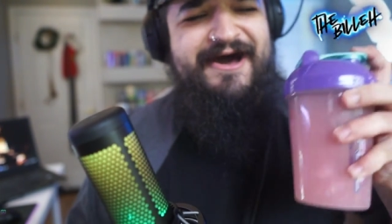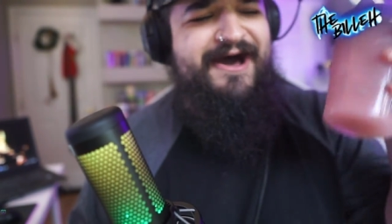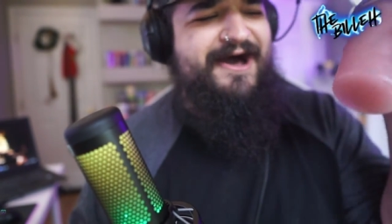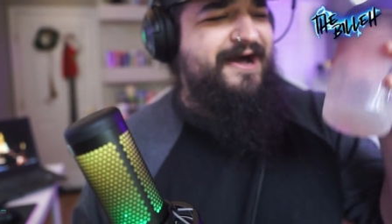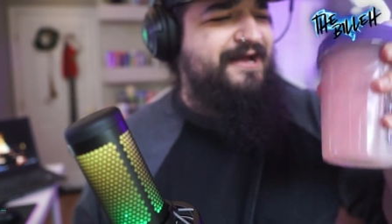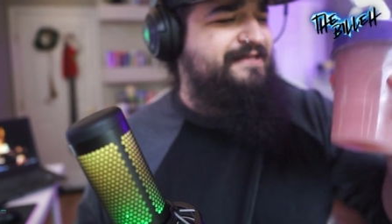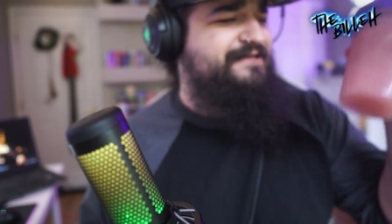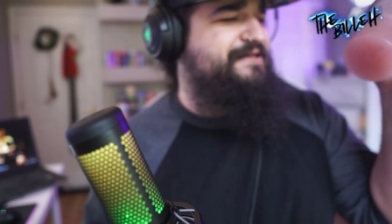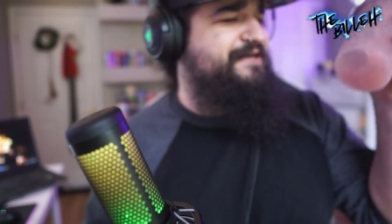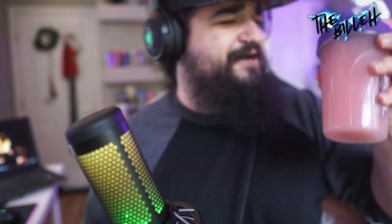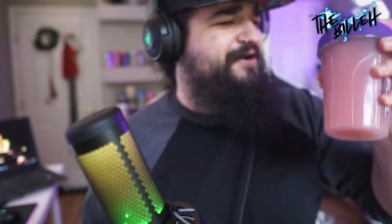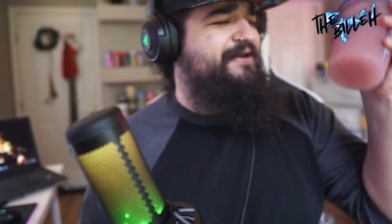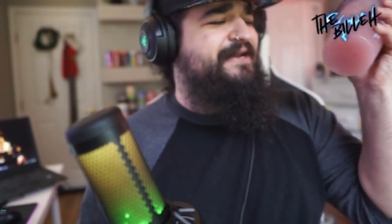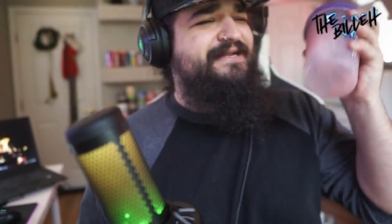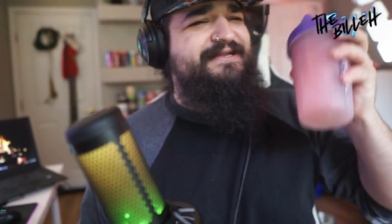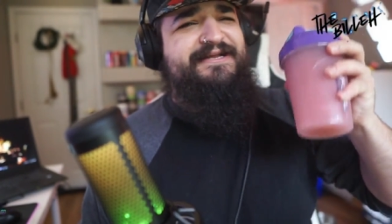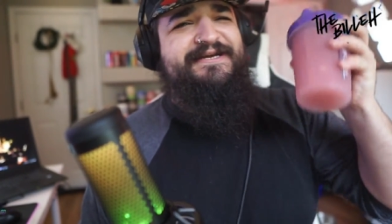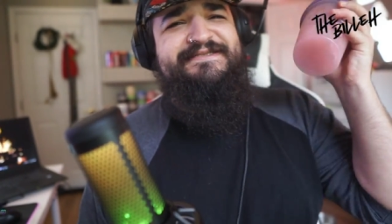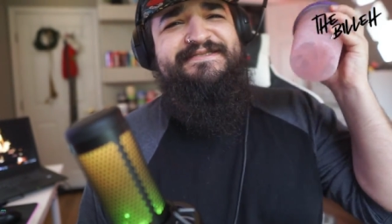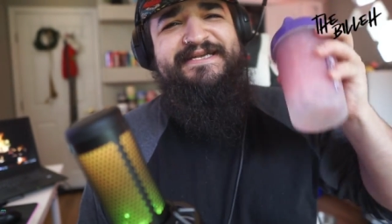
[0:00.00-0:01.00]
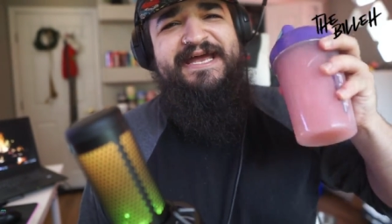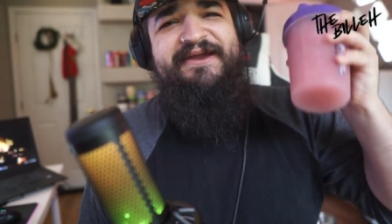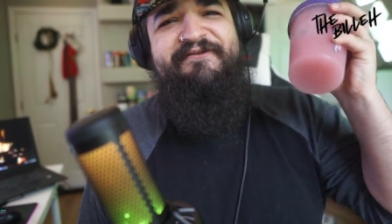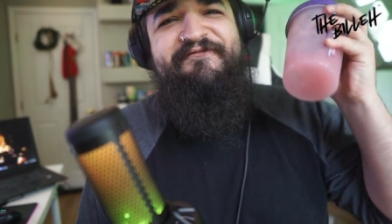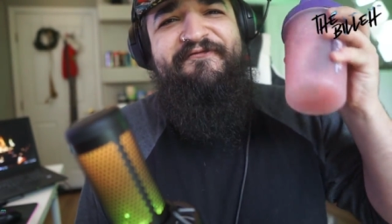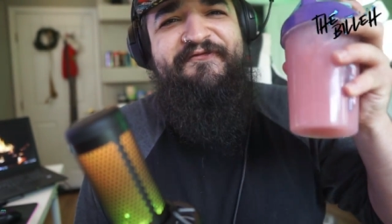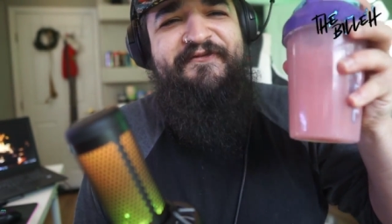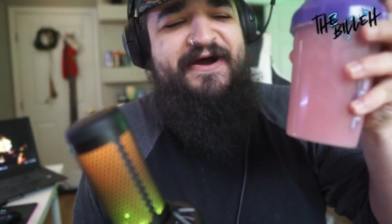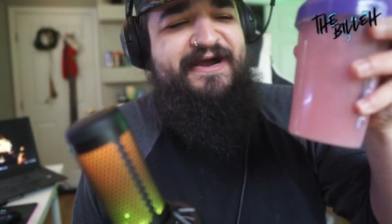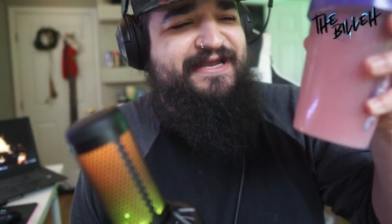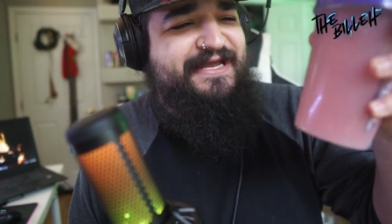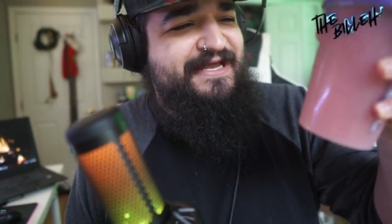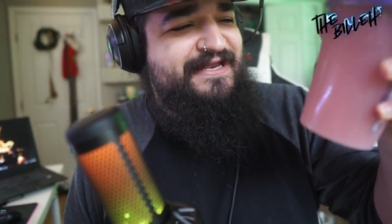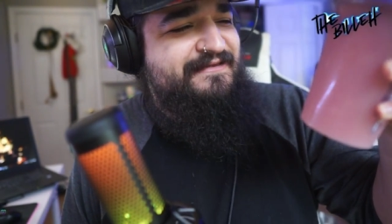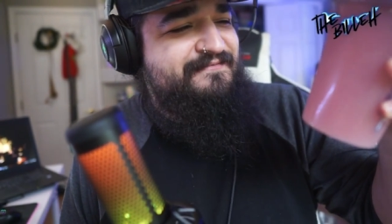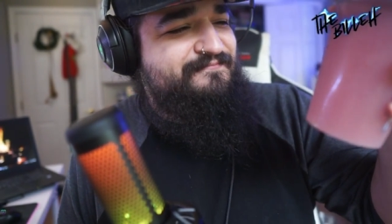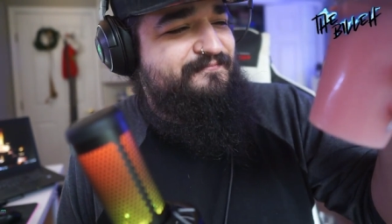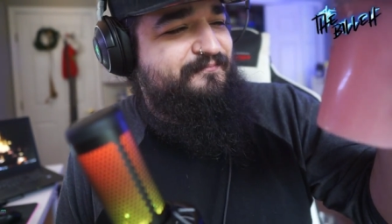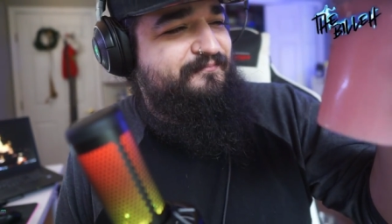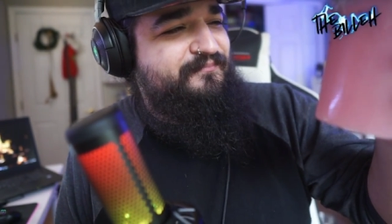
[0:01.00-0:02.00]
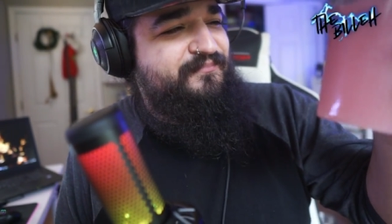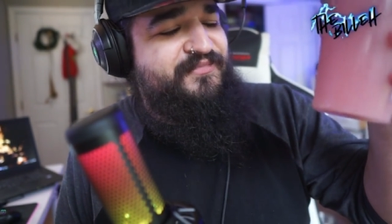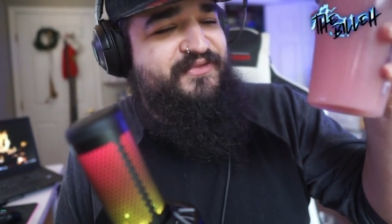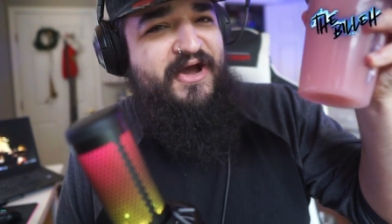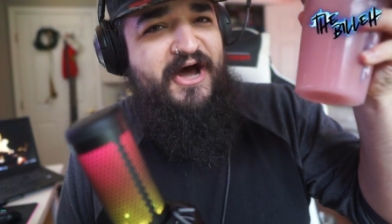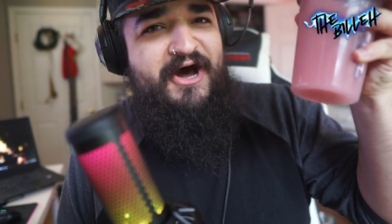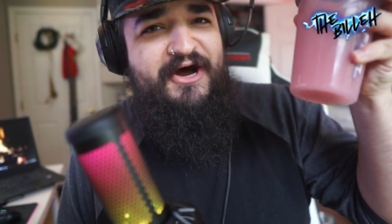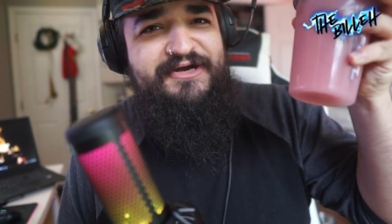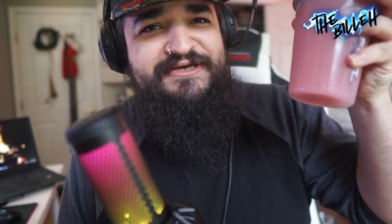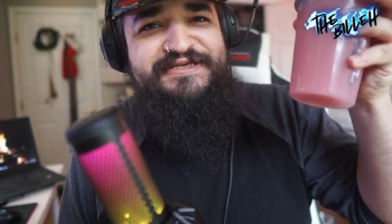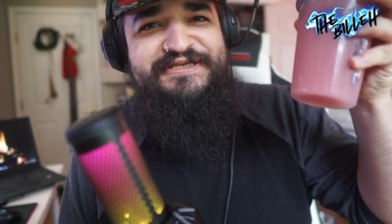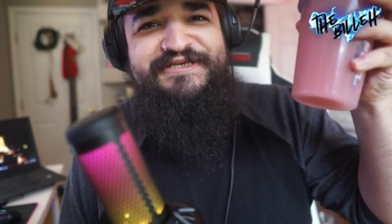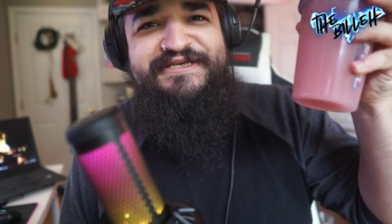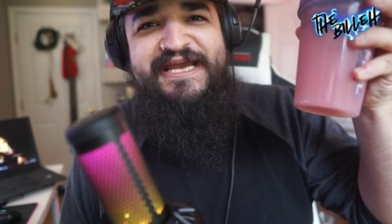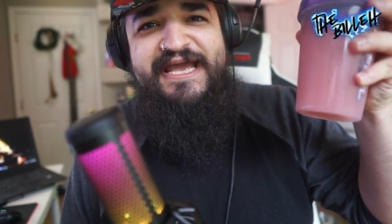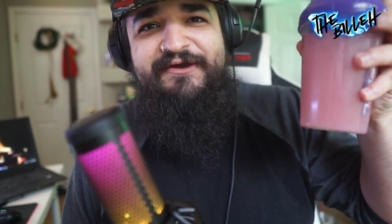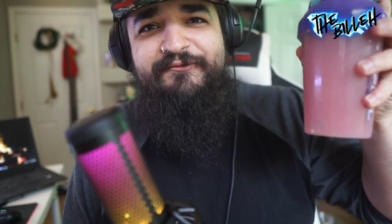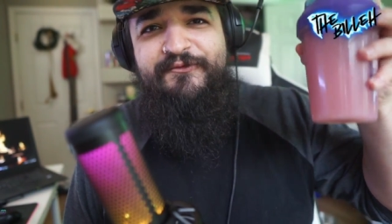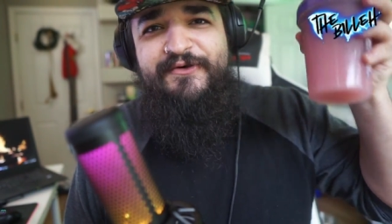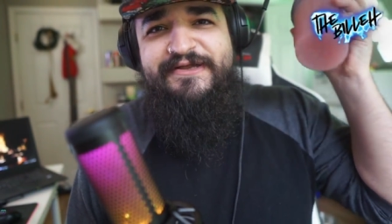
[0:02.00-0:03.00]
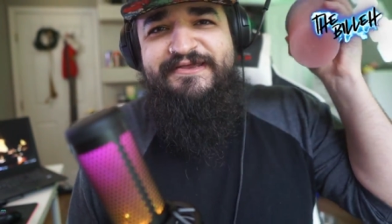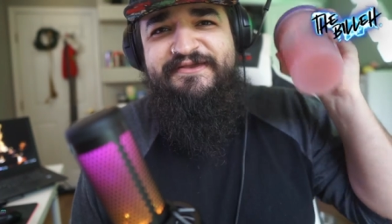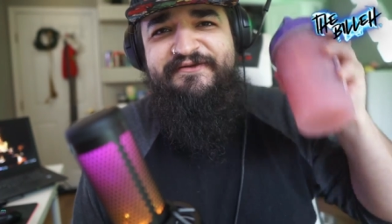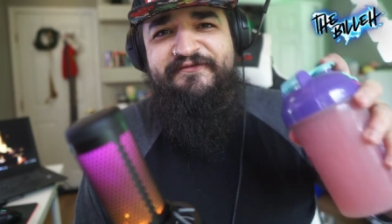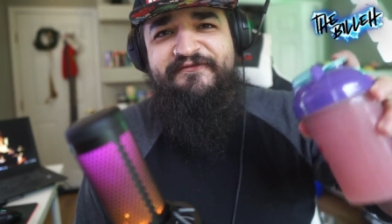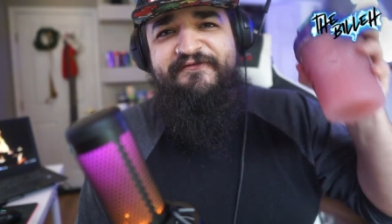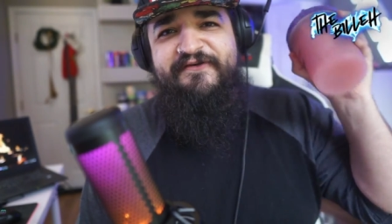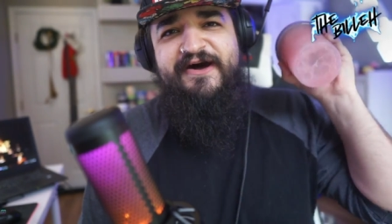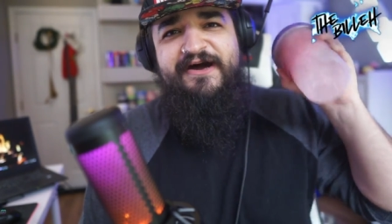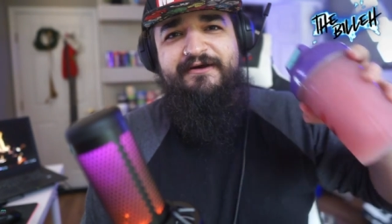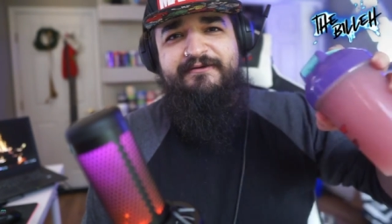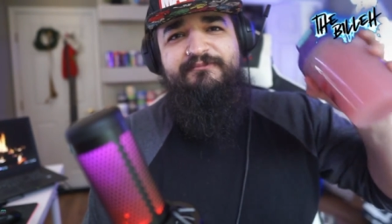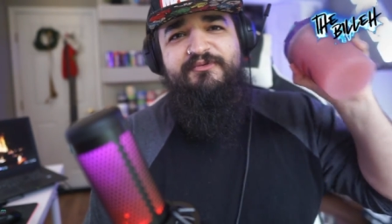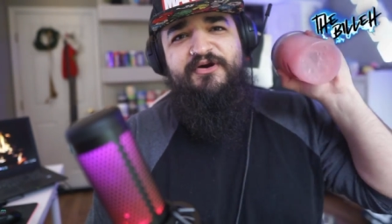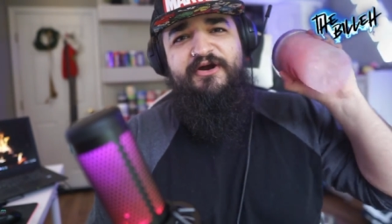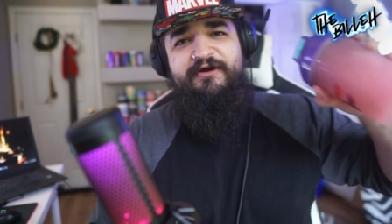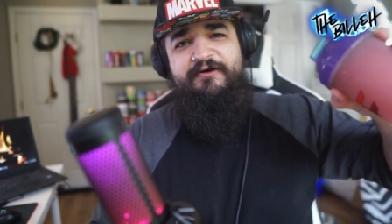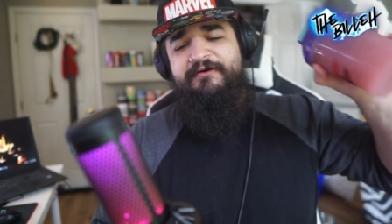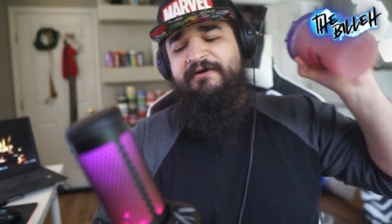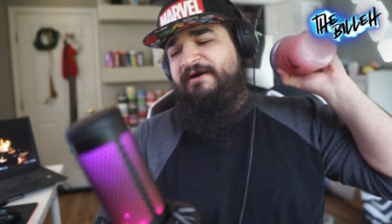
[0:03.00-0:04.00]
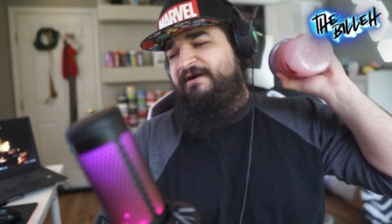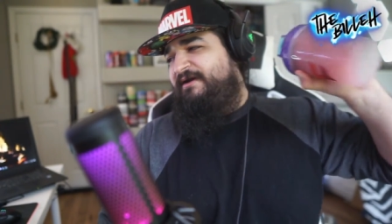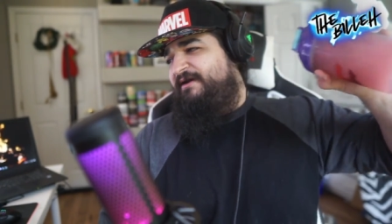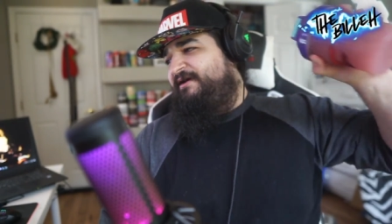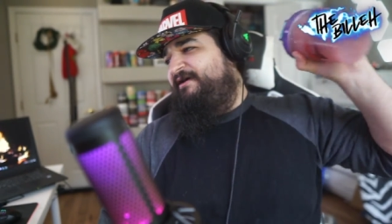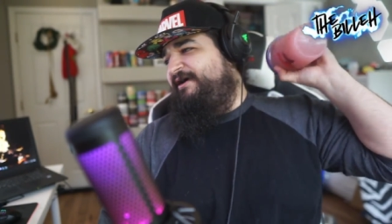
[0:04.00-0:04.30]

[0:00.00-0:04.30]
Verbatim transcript: Oh, dude, it looks like fucking dog shit. What the fuck, bro?